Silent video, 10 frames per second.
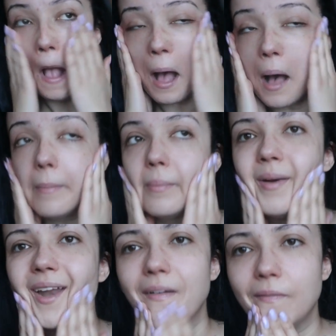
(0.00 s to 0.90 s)

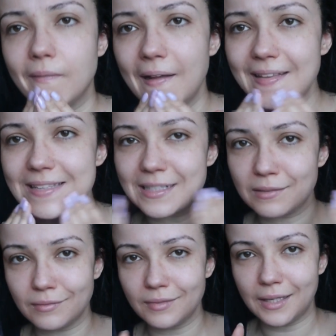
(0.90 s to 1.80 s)
but
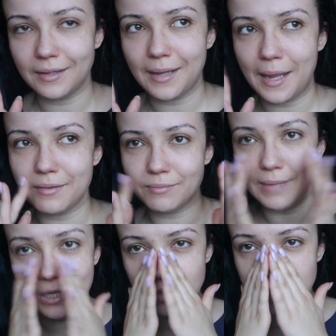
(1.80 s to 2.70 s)
it
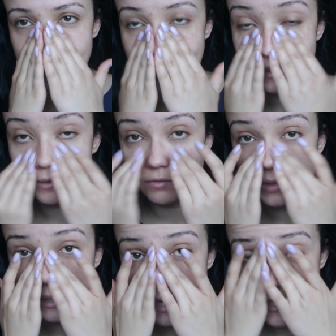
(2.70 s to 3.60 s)
makes your skin
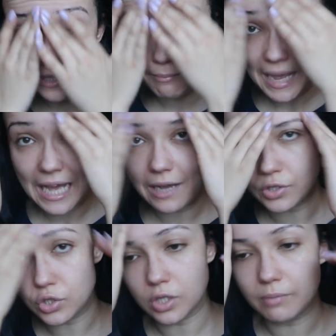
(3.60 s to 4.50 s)
really nice and matte
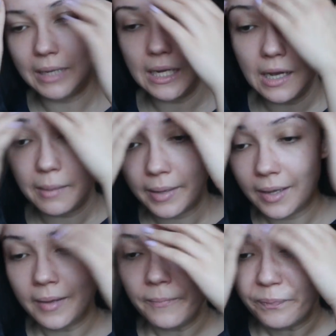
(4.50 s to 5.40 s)
under your makeup.
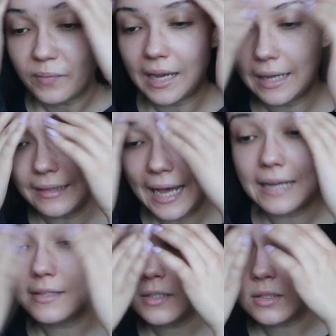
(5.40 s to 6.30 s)
It
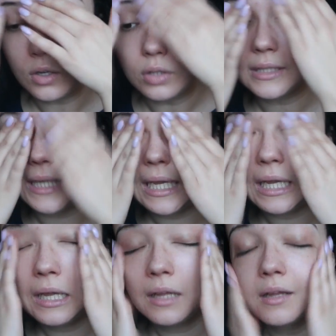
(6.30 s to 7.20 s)
lasts all
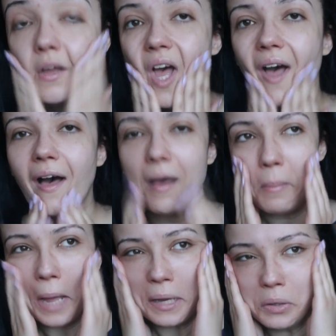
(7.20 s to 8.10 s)
day.
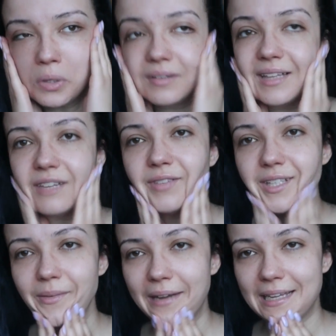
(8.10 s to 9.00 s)
I know, like
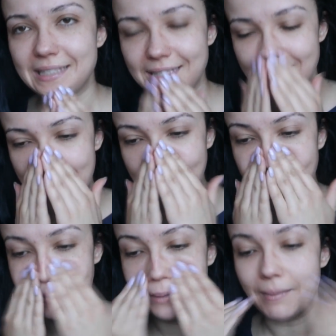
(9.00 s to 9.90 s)
recently when I said that I
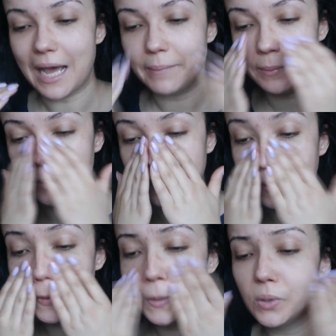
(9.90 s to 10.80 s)
like being matte, people were
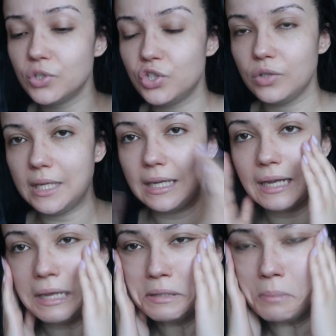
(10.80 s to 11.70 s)
like, oh no,
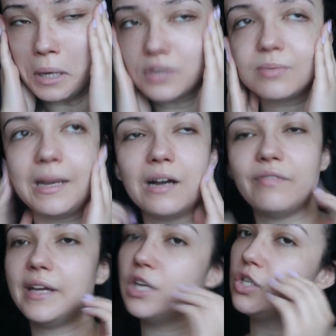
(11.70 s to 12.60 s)
dewy is much
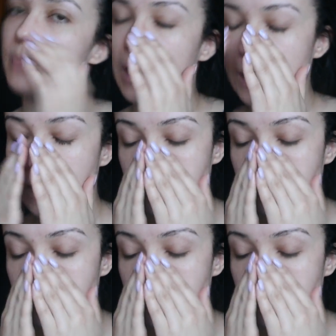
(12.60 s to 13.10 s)
better finish, but